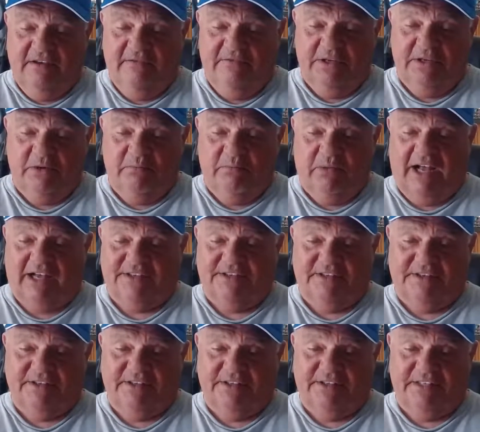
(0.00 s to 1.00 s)
box
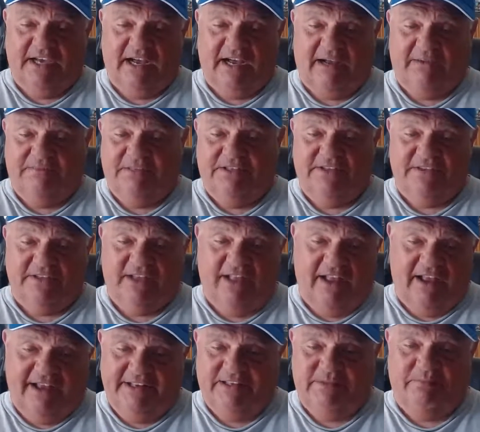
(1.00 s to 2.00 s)
on the top that
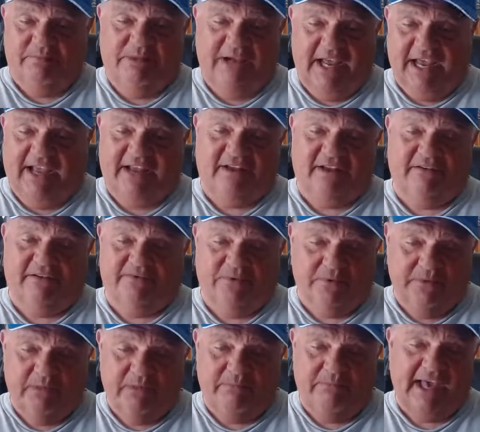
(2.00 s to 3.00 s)
slides back
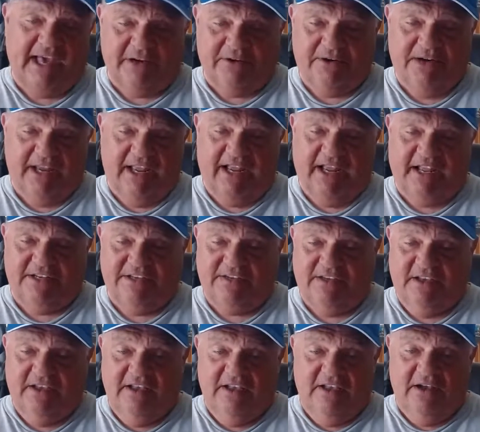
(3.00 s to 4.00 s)
with a battery hatch.
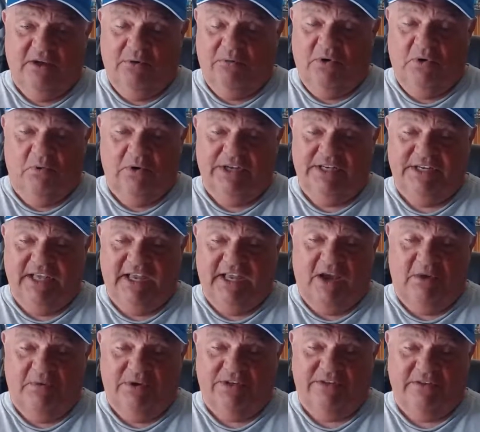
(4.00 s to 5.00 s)
Well, one day
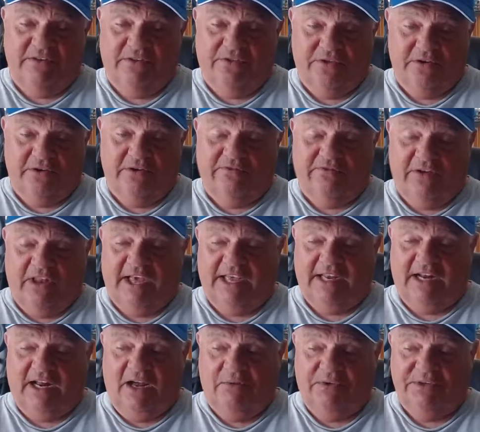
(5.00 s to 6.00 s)
the third
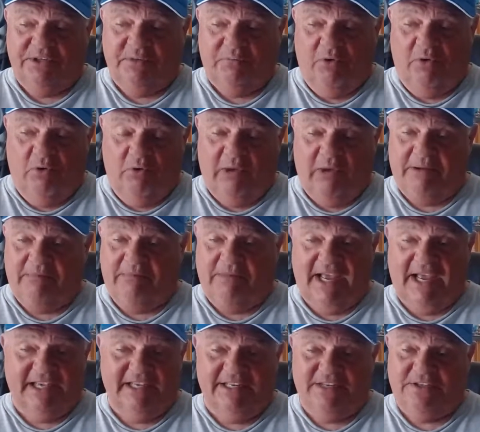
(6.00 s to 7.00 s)
flight, I went to pull mine
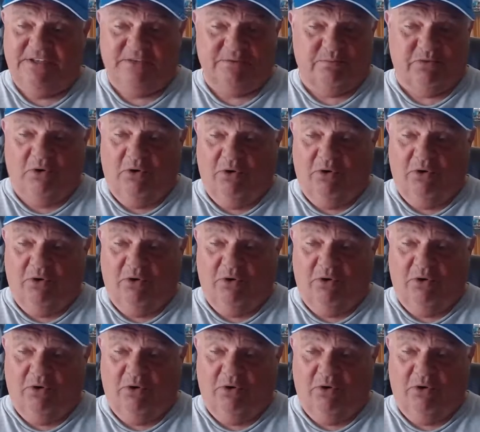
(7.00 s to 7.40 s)
back, and it just broke